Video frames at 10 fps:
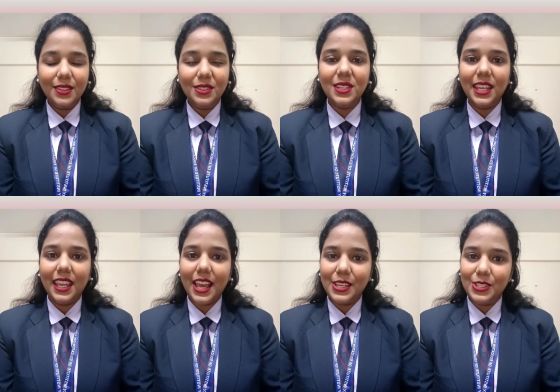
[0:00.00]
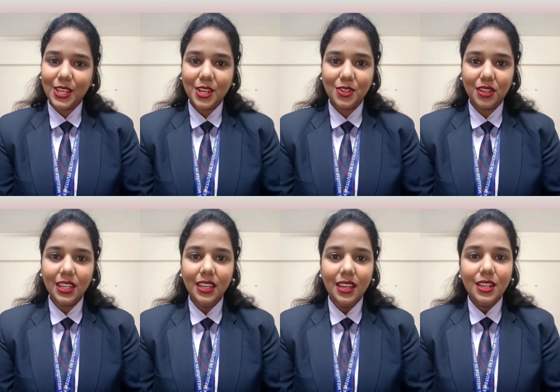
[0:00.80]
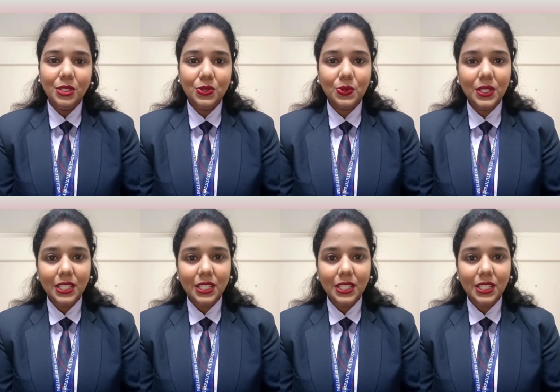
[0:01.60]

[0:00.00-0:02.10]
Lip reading: Today I, Jharashri, student